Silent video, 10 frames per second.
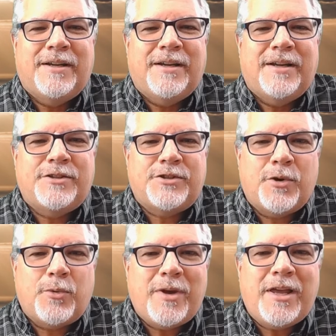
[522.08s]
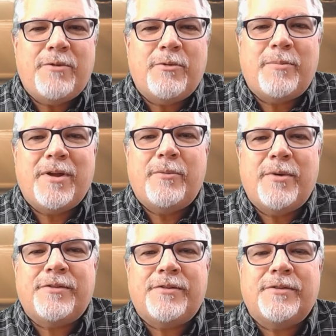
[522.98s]
And so we will be
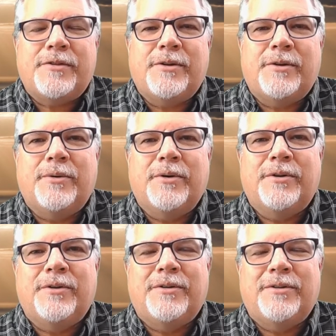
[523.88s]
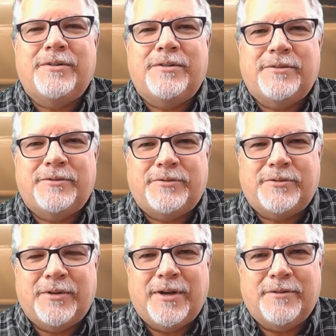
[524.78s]
with the Lord
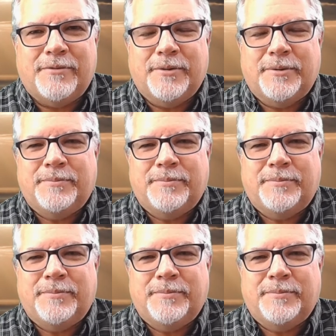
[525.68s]
forever.